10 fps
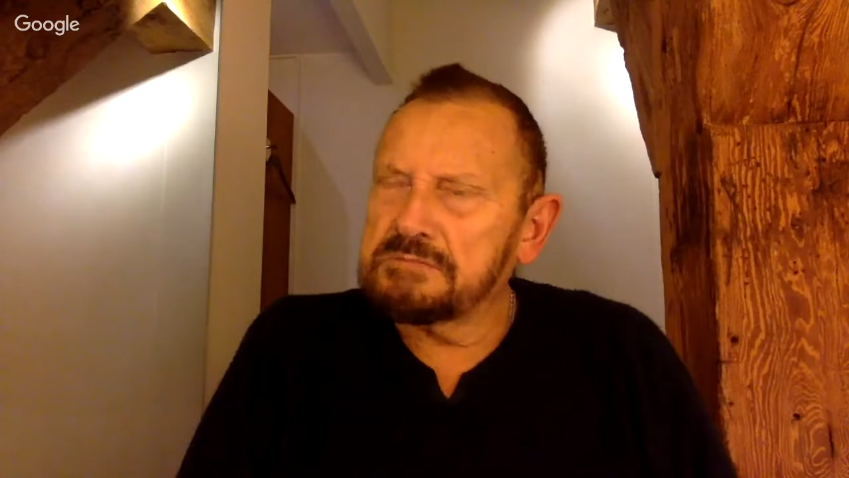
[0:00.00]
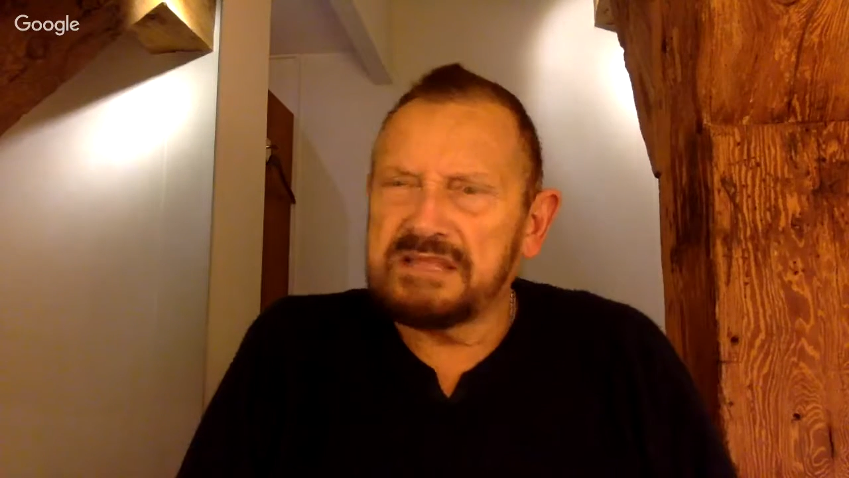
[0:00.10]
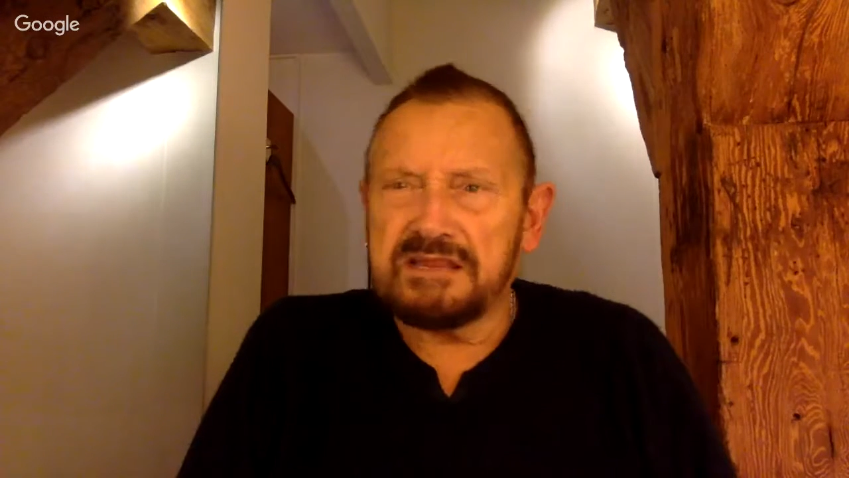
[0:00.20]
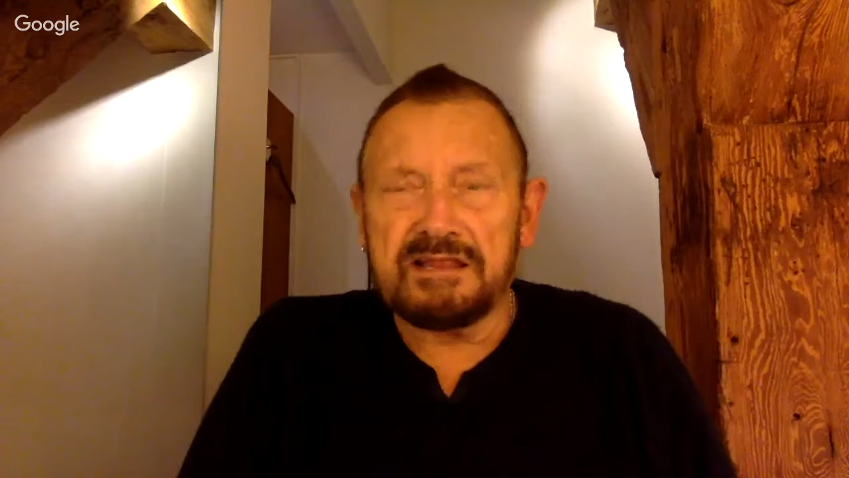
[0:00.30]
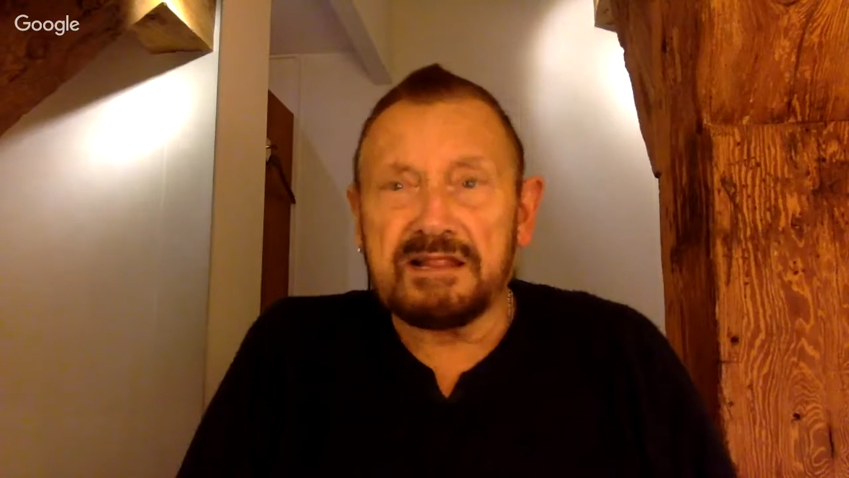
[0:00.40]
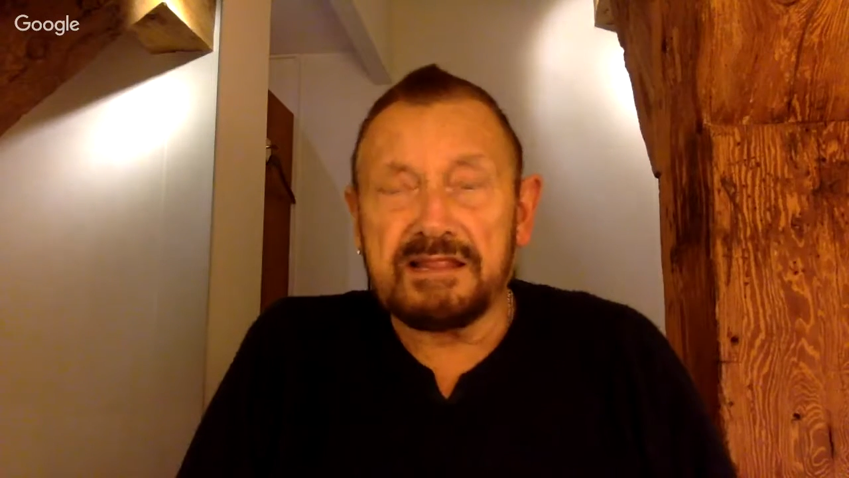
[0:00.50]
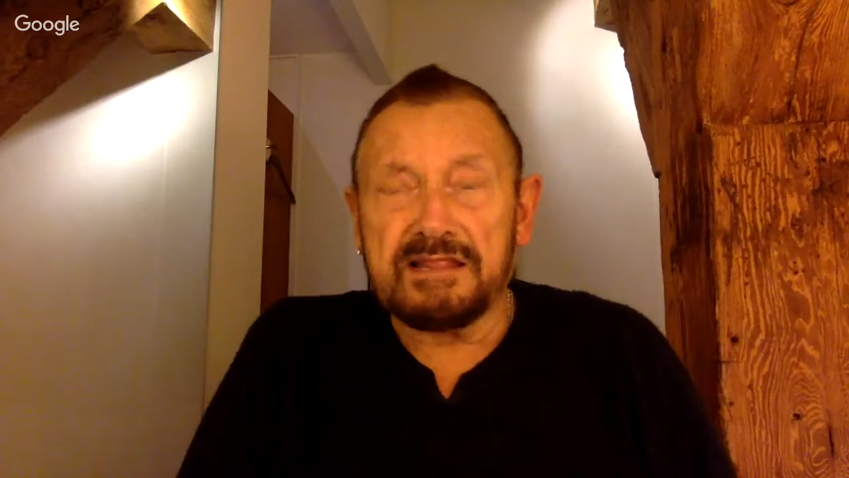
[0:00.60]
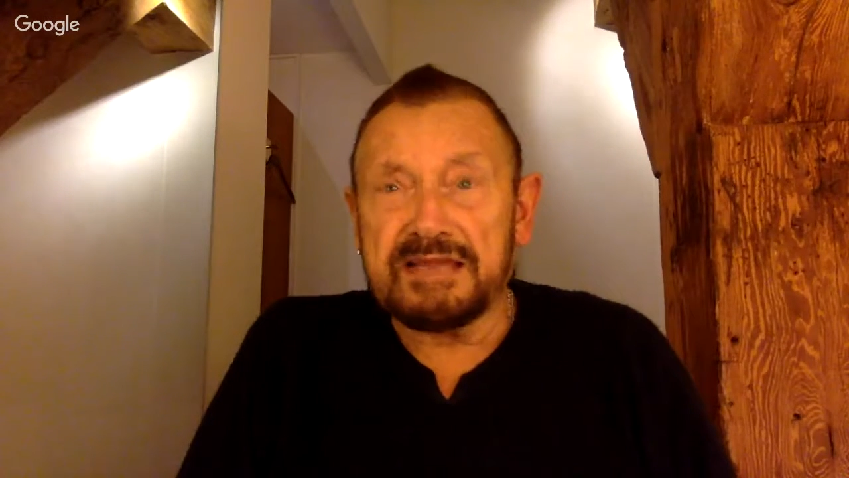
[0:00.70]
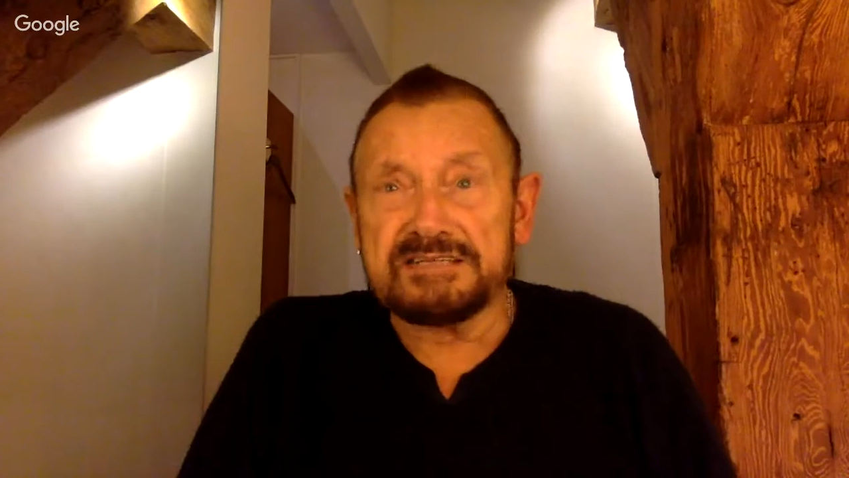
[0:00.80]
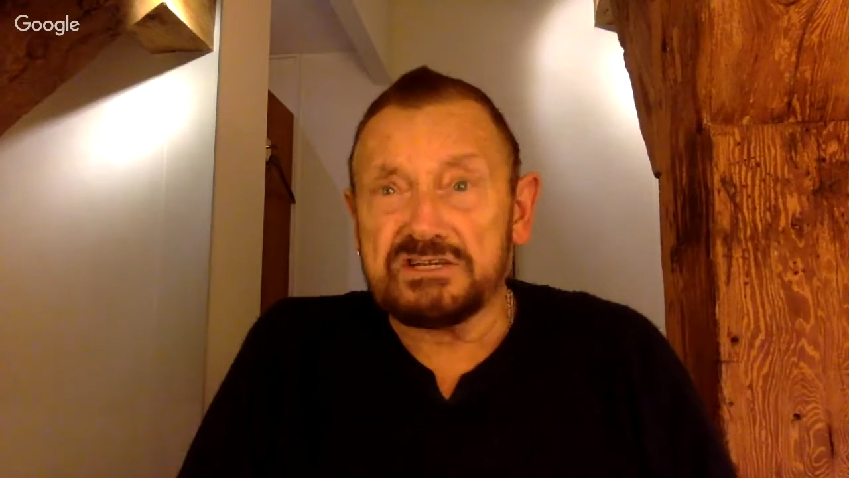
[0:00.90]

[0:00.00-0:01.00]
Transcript: then a little later,